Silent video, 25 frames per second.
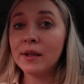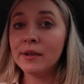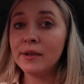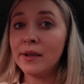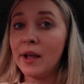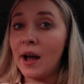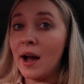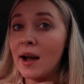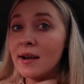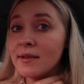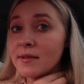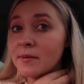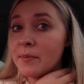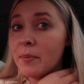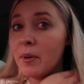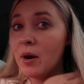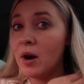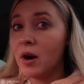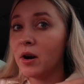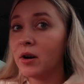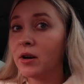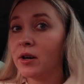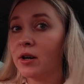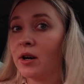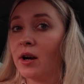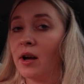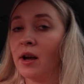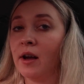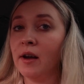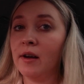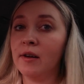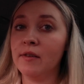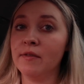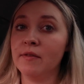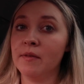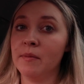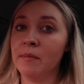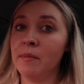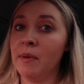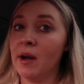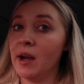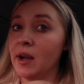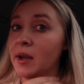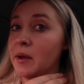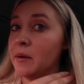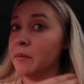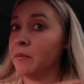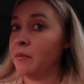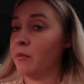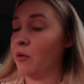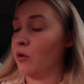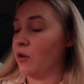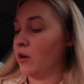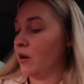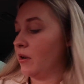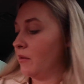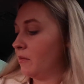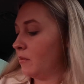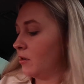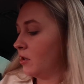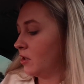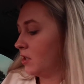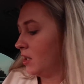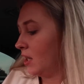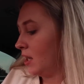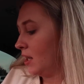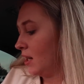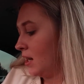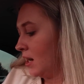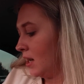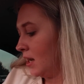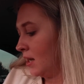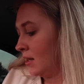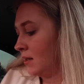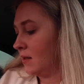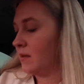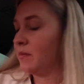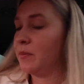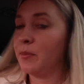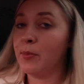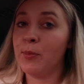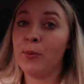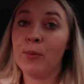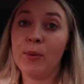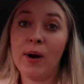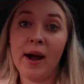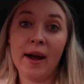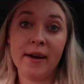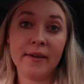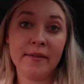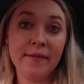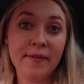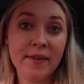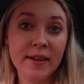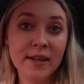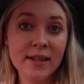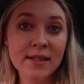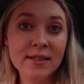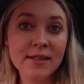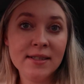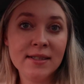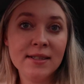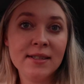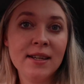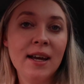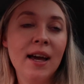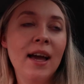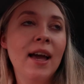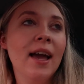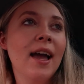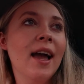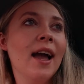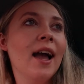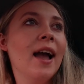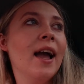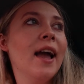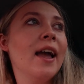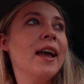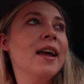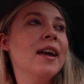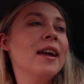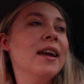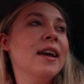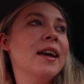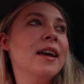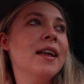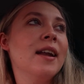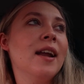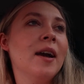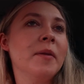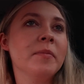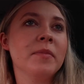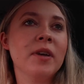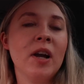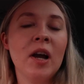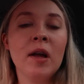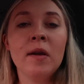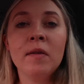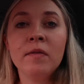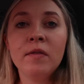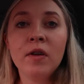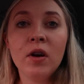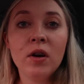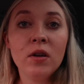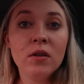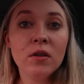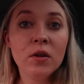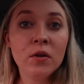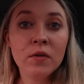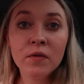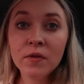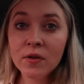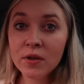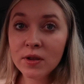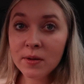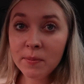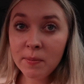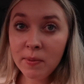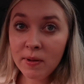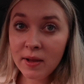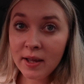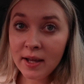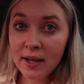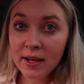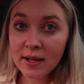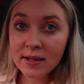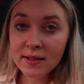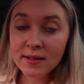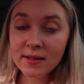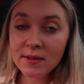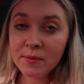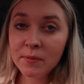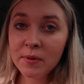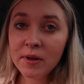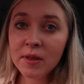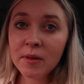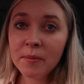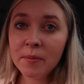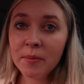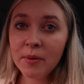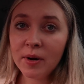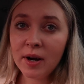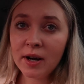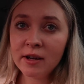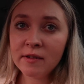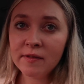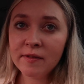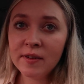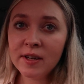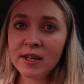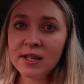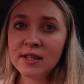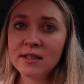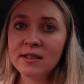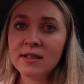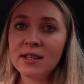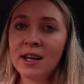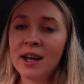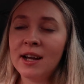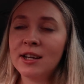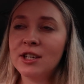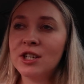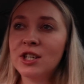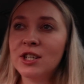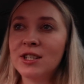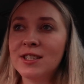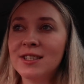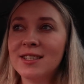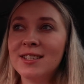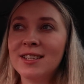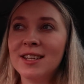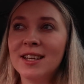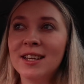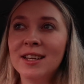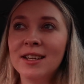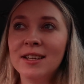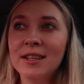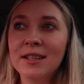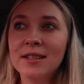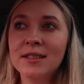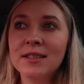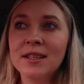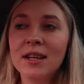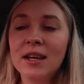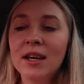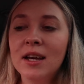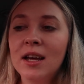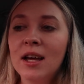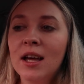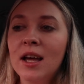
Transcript: The last part of my morning routine is breakfast. And I'm kind of all over the place with breakfast. I just eat